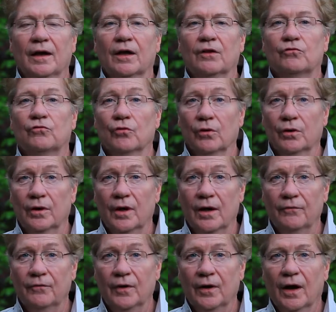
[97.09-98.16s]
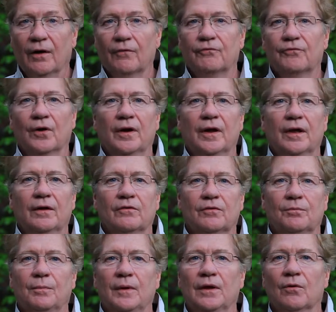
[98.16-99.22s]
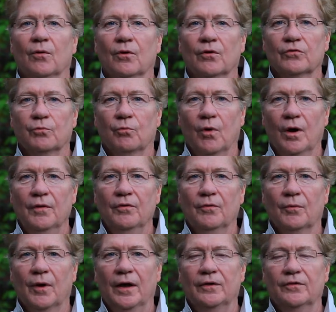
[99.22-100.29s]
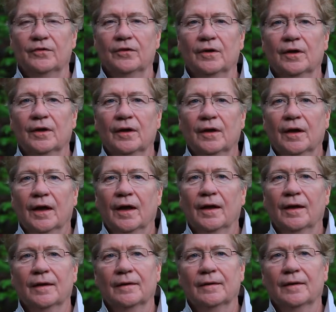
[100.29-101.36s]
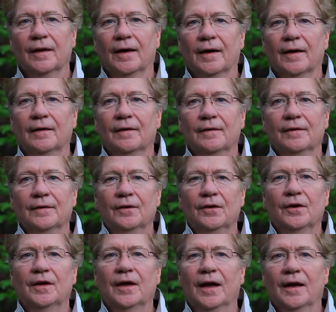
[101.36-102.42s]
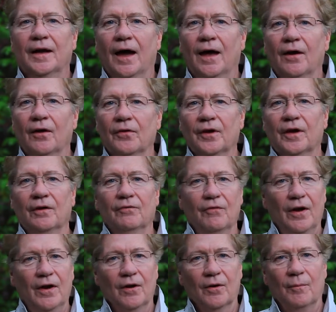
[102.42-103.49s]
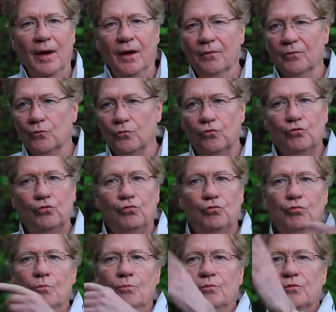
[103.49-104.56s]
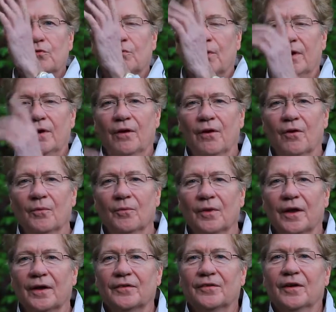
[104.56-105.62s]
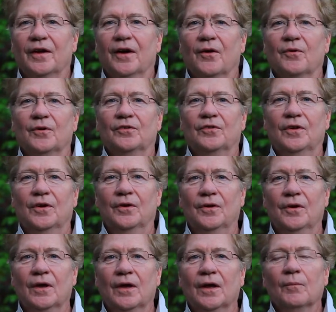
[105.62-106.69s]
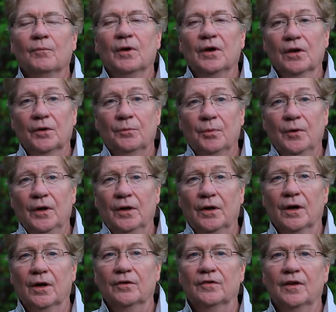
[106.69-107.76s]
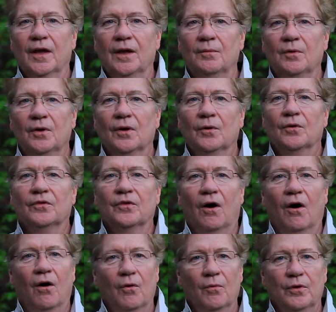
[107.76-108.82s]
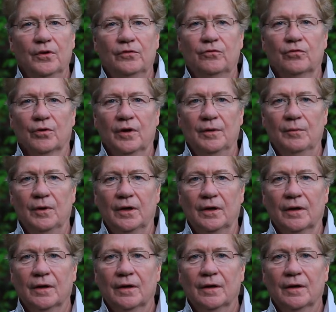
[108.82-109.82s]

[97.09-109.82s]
And sure enough, a front-end speed horse won the race. And, he kind of got on the conveyor belt and shoot straight home, like as they always do. But he looked pretty good. His name was Always Dreaming.